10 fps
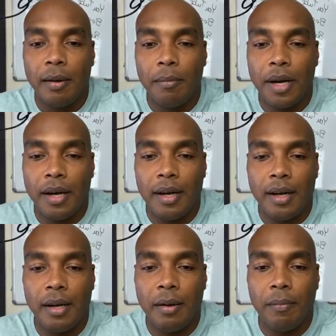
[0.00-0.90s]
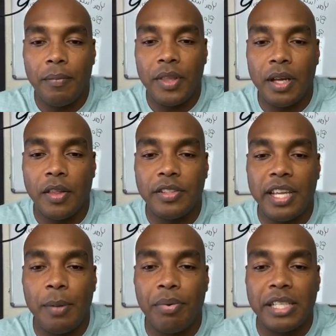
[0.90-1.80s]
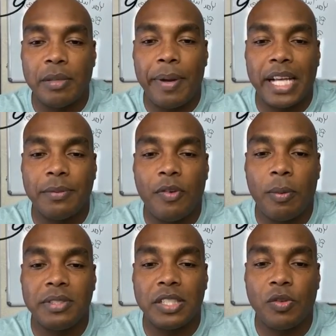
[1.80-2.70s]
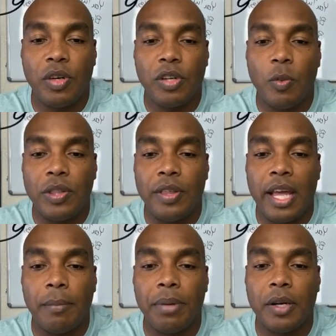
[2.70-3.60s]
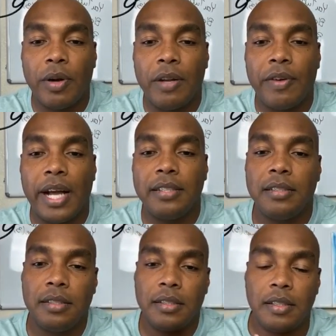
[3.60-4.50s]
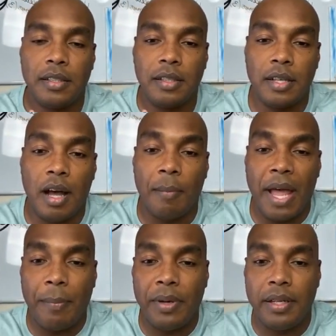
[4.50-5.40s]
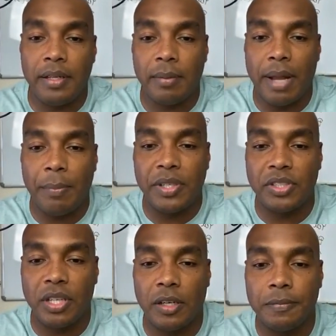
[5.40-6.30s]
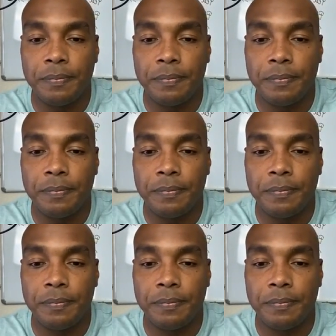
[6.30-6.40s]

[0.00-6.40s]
Um, the other team brings a past performance that's critical, we think, but great advice. No, I'm happy. To, I'm happy to share.